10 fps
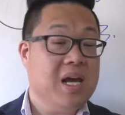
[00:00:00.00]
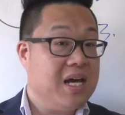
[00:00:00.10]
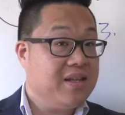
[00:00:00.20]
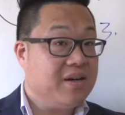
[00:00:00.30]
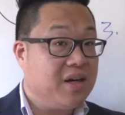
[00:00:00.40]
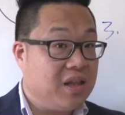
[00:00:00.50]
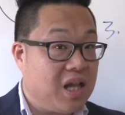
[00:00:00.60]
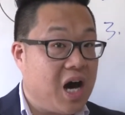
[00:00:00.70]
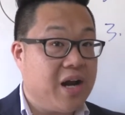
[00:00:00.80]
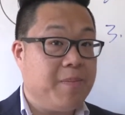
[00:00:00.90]
And there are a
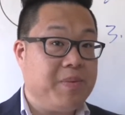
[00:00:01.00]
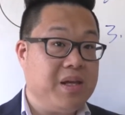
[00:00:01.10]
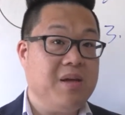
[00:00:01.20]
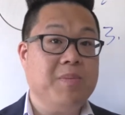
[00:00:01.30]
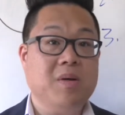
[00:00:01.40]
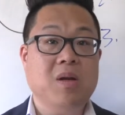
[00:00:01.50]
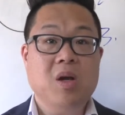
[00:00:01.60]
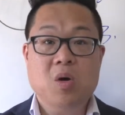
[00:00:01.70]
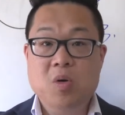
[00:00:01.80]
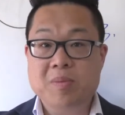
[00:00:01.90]
lot of people
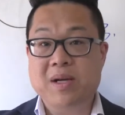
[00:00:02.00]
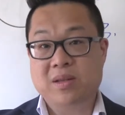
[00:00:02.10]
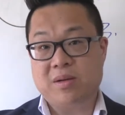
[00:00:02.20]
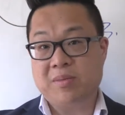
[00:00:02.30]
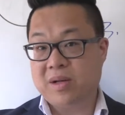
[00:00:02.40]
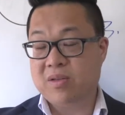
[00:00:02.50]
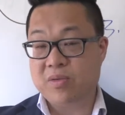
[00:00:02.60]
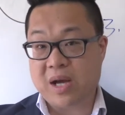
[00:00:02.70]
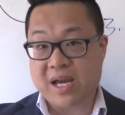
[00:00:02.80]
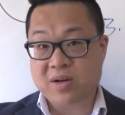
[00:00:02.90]
who make their money
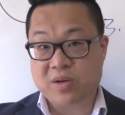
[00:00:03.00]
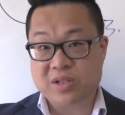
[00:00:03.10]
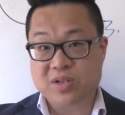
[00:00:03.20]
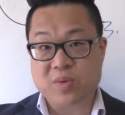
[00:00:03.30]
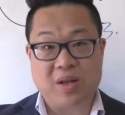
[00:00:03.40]
through Acorns as well.